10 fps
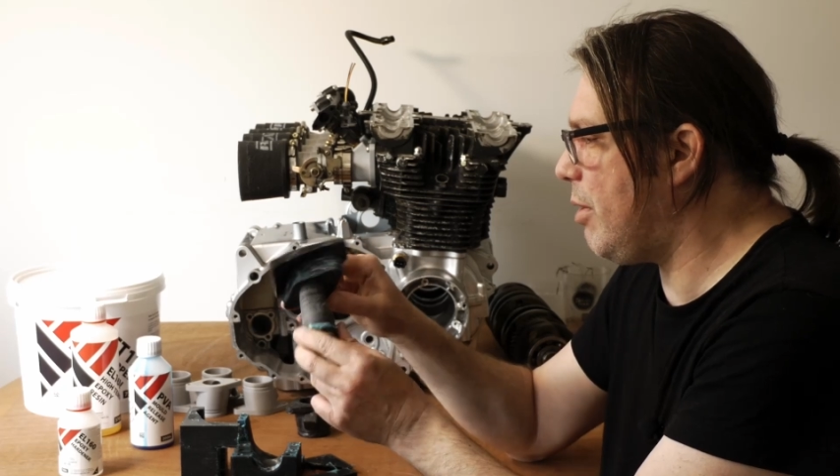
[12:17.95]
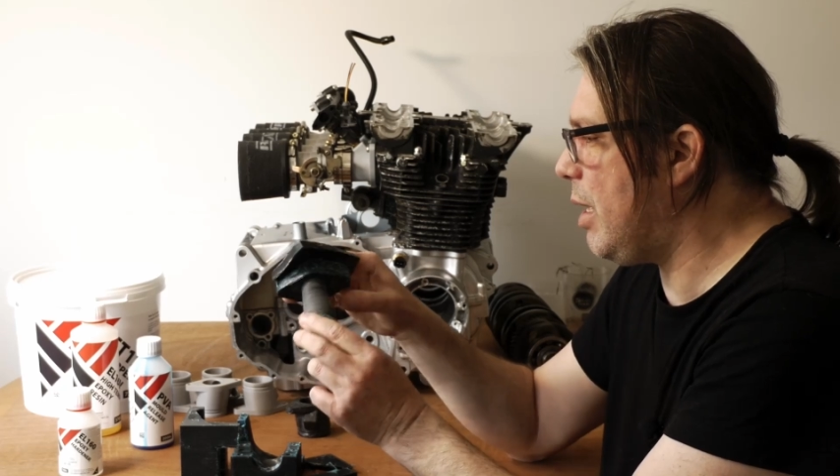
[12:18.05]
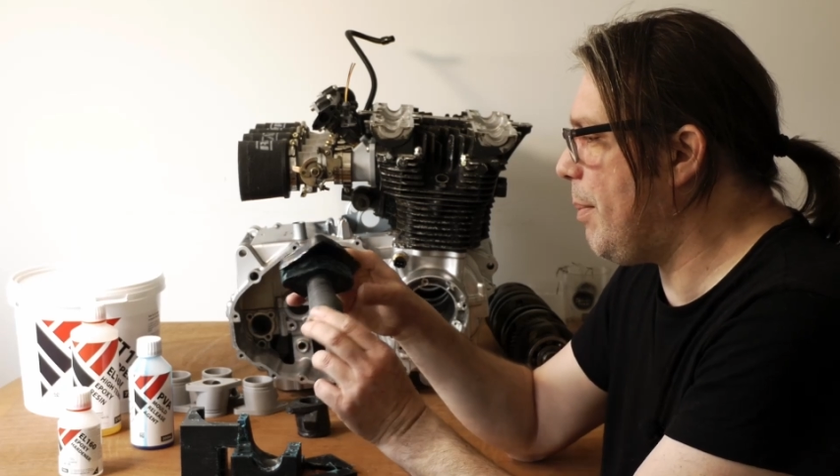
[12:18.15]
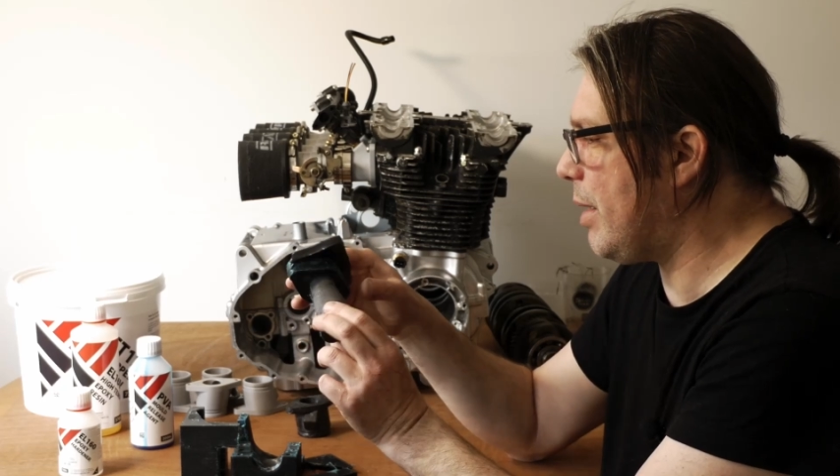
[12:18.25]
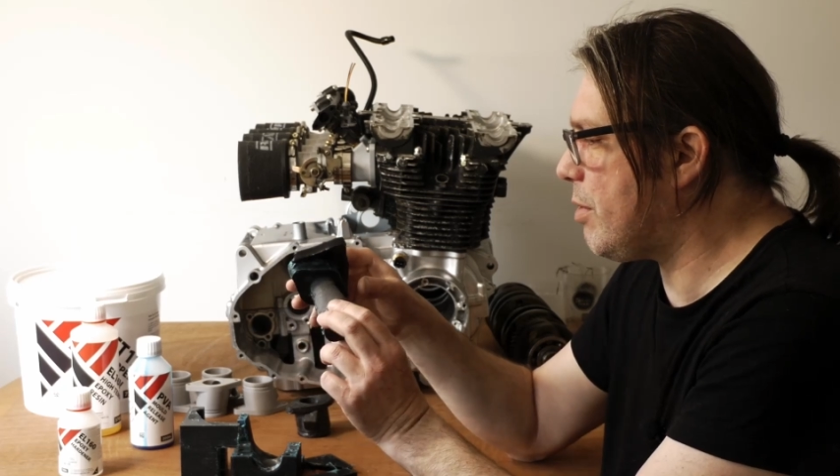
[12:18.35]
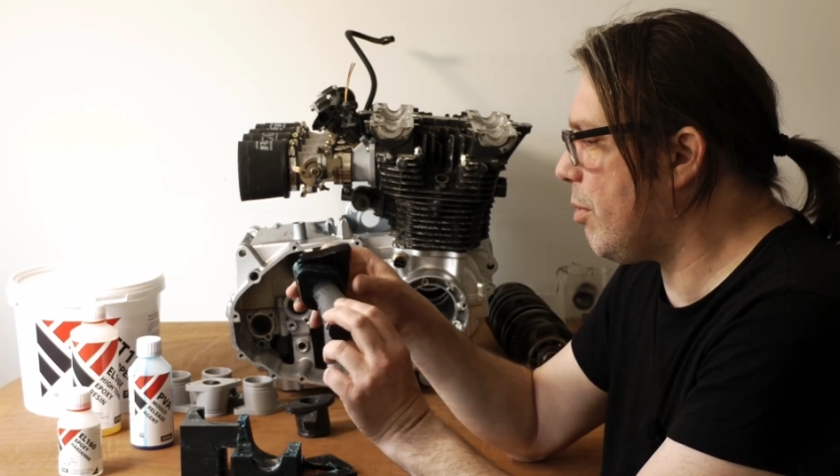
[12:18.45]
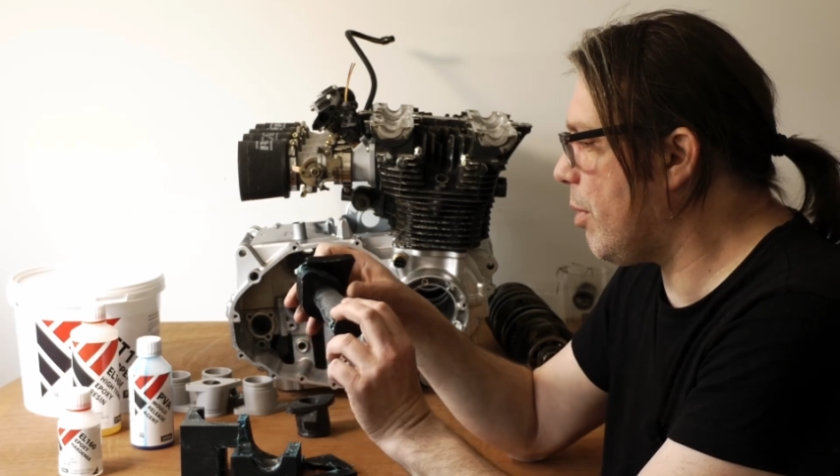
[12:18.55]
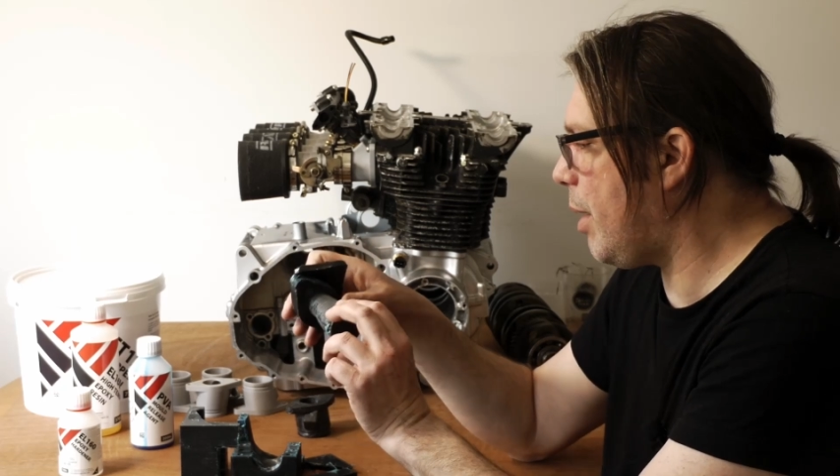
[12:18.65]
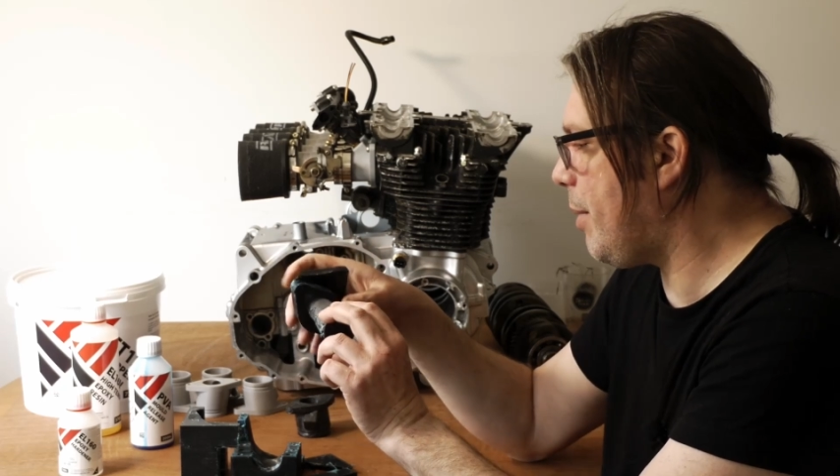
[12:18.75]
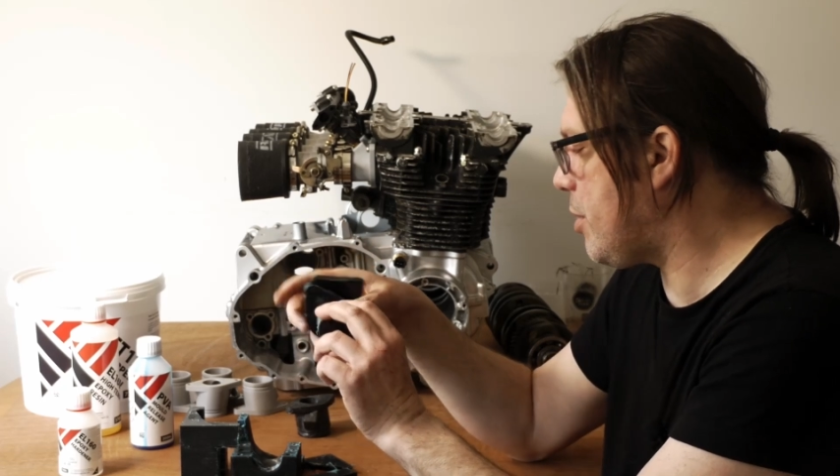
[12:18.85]
really matter all
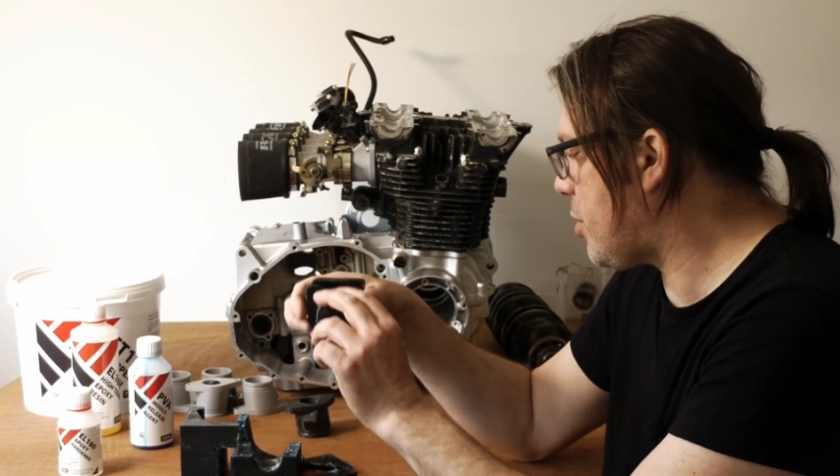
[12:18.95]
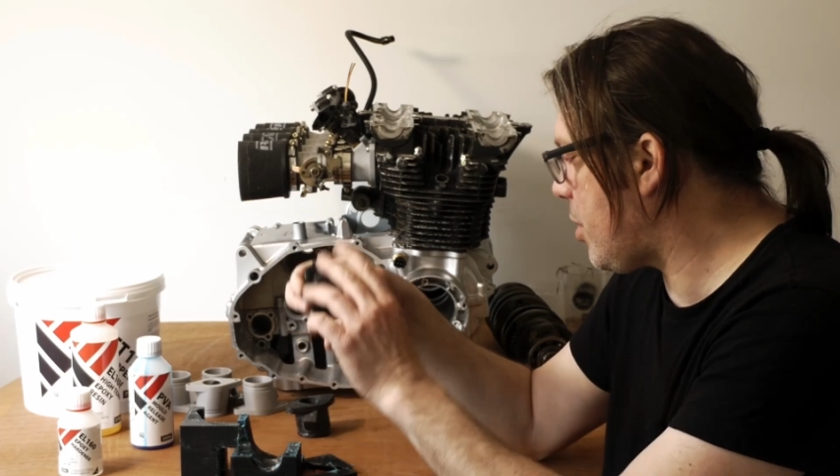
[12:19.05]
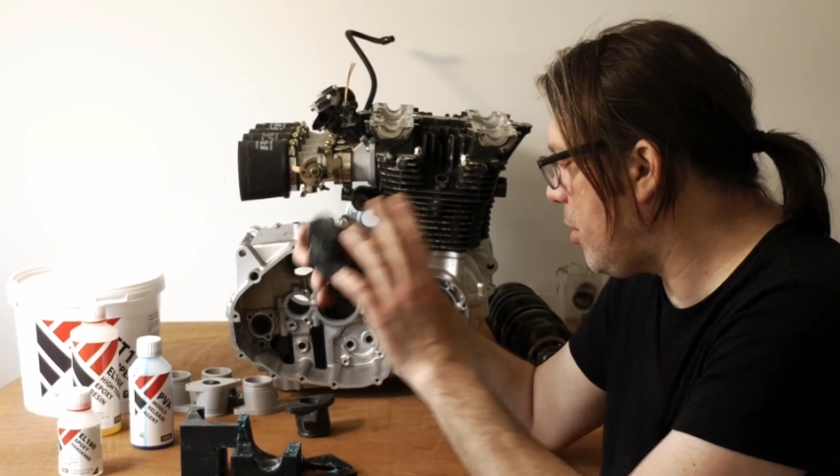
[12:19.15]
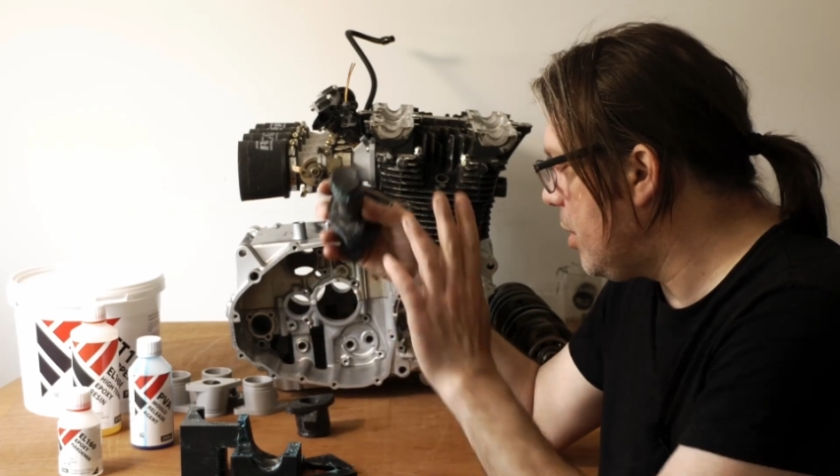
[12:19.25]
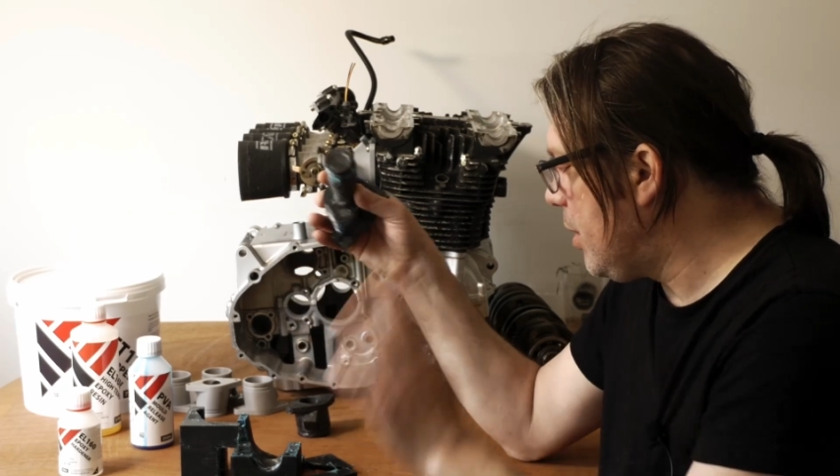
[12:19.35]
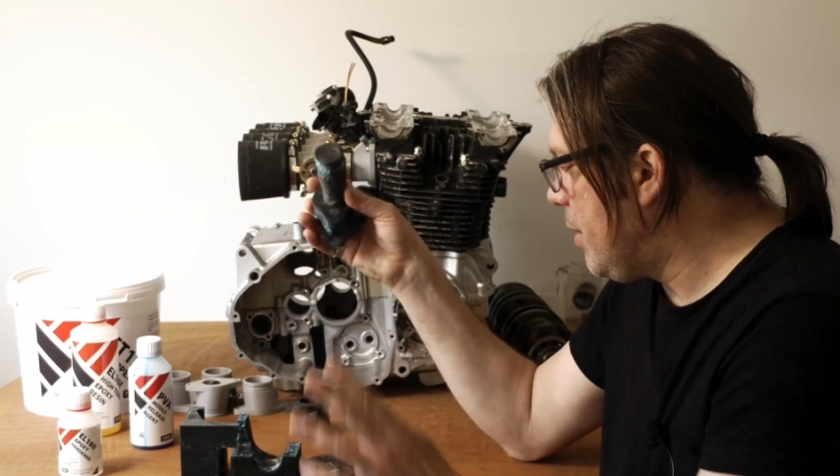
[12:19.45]
that much. So